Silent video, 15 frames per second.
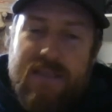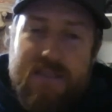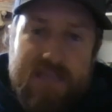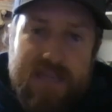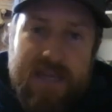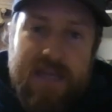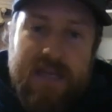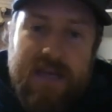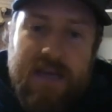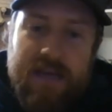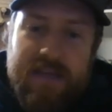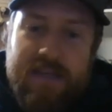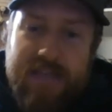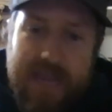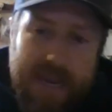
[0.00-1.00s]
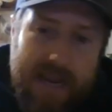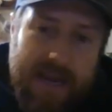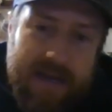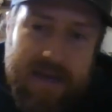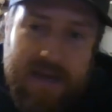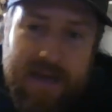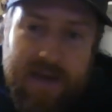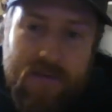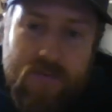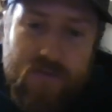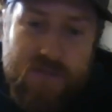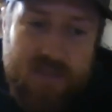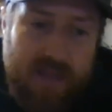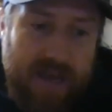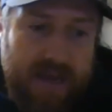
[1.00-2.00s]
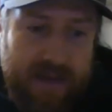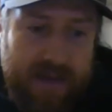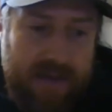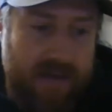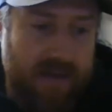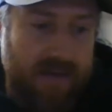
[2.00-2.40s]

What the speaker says: sick again, and it was like